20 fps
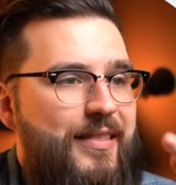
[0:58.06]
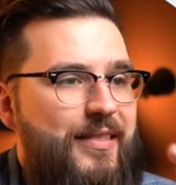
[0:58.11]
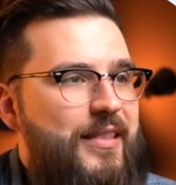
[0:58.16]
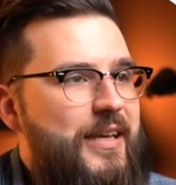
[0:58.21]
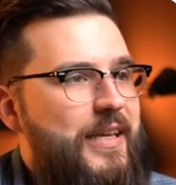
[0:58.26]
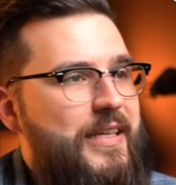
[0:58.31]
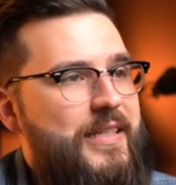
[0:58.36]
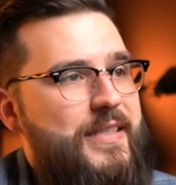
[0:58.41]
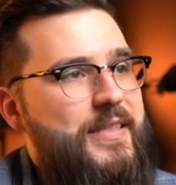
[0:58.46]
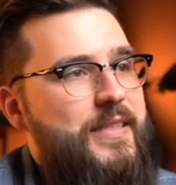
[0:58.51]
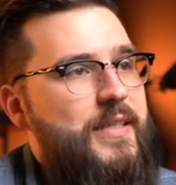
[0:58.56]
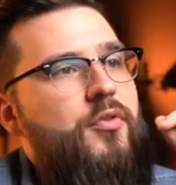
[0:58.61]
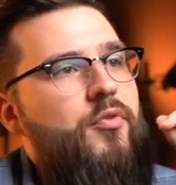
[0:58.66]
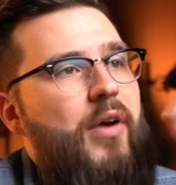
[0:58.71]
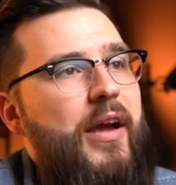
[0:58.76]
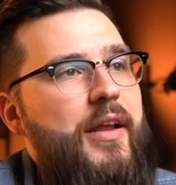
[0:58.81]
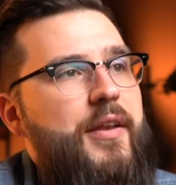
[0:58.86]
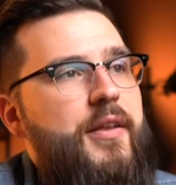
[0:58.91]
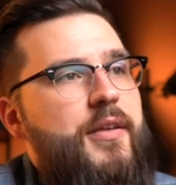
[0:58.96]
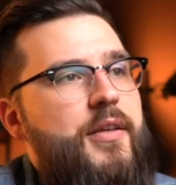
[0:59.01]
this.
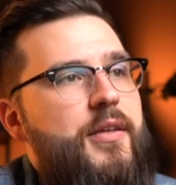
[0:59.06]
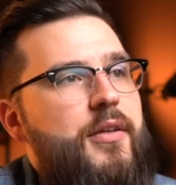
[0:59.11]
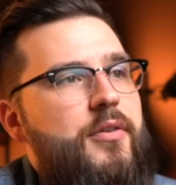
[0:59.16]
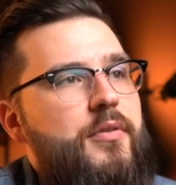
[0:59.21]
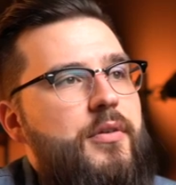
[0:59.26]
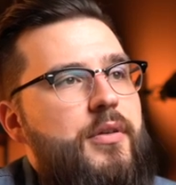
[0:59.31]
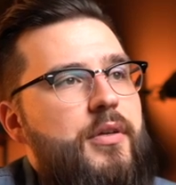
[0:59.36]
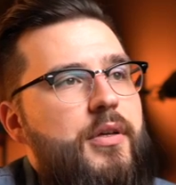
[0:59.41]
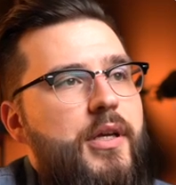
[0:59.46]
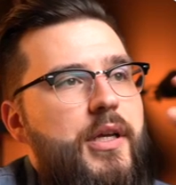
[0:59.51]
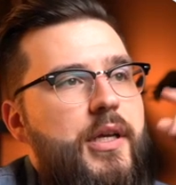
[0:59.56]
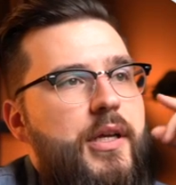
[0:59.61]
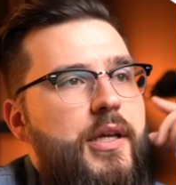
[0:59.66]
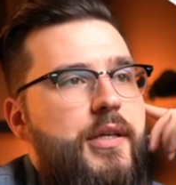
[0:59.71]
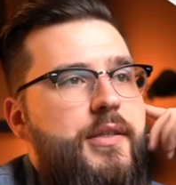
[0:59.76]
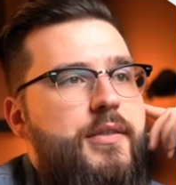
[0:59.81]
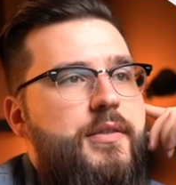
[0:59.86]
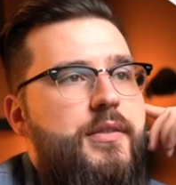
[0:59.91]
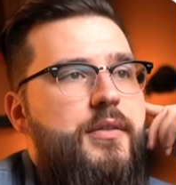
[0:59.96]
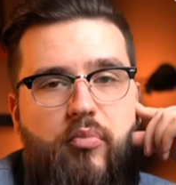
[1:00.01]
Right here,
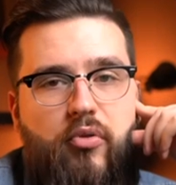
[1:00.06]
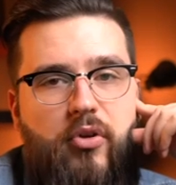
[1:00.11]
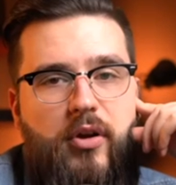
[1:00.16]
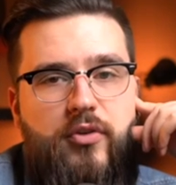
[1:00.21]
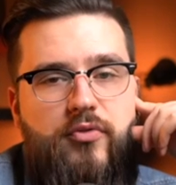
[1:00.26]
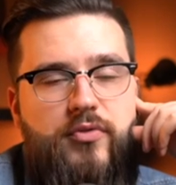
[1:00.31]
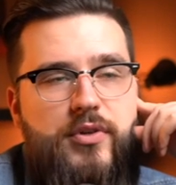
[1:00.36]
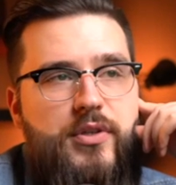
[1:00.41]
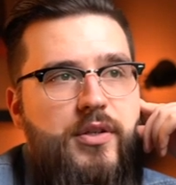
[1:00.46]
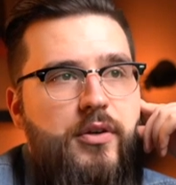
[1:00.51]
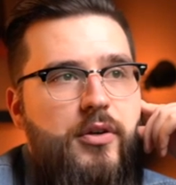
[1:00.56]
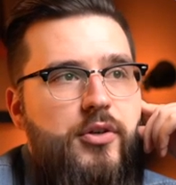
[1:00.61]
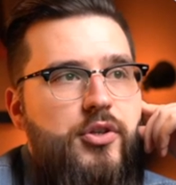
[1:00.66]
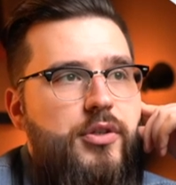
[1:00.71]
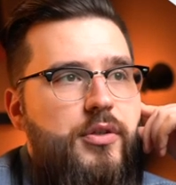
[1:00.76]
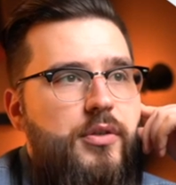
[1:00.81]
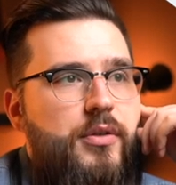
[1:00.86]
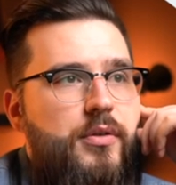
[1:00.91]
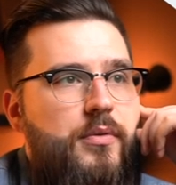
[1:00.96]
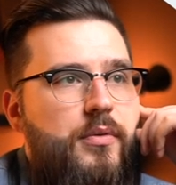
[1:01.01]
hit product
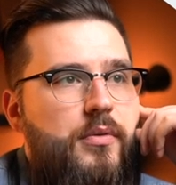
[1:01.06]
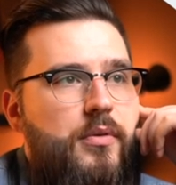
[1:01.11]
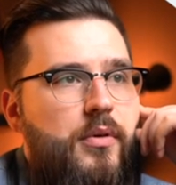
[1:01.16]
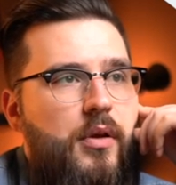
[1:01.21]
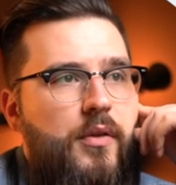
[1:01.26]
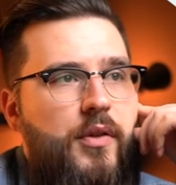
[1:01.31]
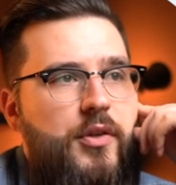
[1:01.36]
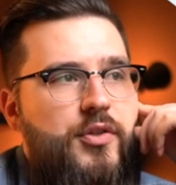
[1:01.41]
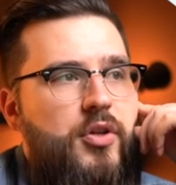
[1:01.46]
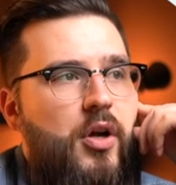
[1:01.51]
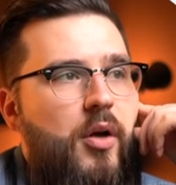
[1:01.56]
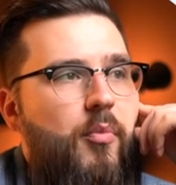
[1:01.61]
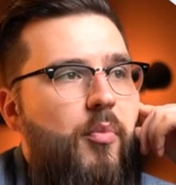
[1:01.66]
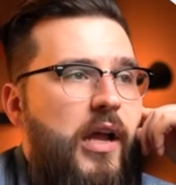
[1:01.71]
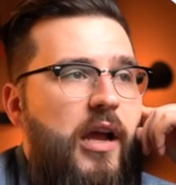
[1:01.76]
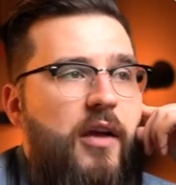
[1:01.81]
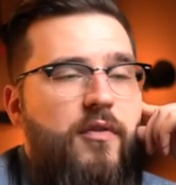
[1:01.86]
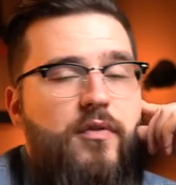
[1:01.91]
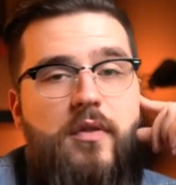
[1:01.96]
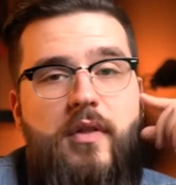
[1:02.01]
research on the top.
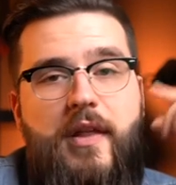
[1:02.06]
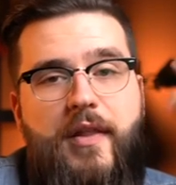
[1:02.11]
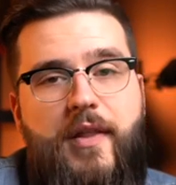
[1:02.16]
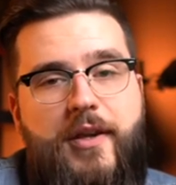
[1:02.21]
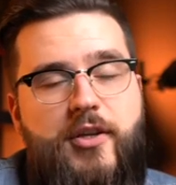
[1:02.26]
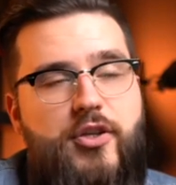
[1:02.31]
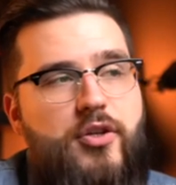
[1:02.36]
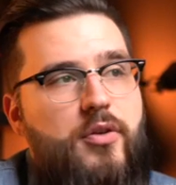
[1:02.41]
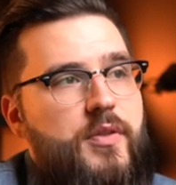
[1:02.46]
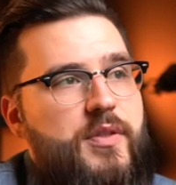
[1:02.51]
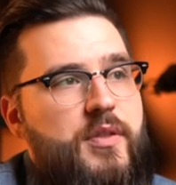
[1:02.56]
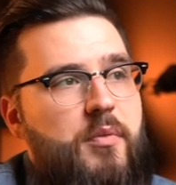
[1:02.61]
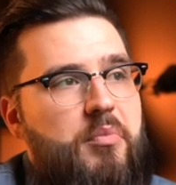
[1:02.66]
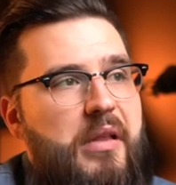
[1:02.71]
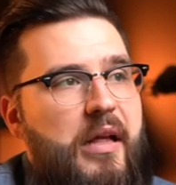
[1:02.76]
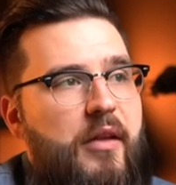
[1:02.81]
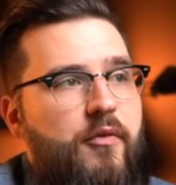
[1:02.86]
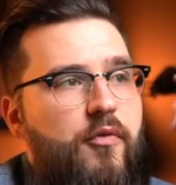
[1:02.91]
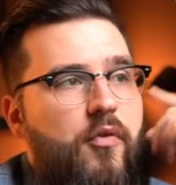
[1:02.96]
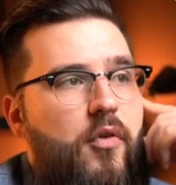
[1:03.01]
After that, I chose the
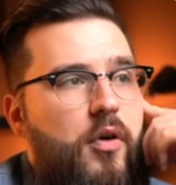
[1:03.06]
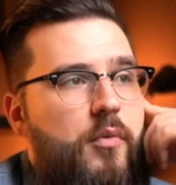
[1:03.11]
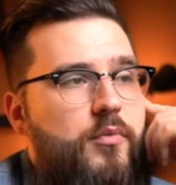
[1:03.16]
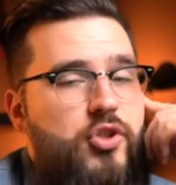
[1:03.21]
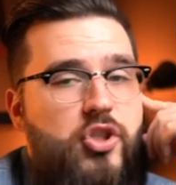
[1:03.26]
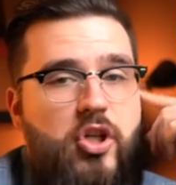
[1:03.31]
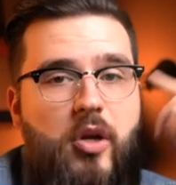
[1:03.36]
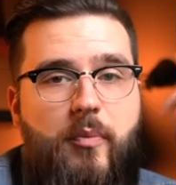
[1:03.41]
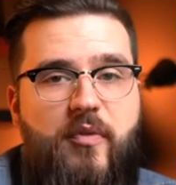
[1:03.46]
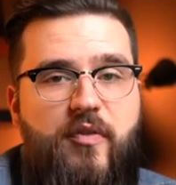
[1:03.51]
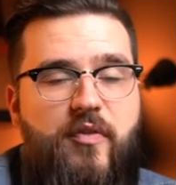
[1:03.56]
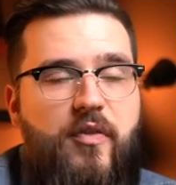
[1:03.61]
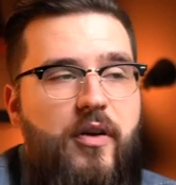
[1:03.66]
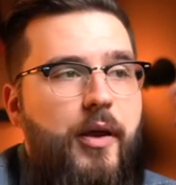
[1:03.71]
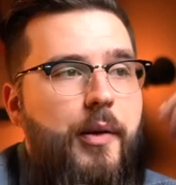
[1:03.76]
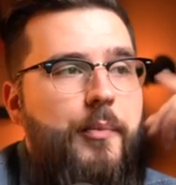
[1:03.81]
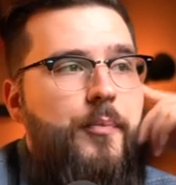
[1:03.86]
platform Shopify,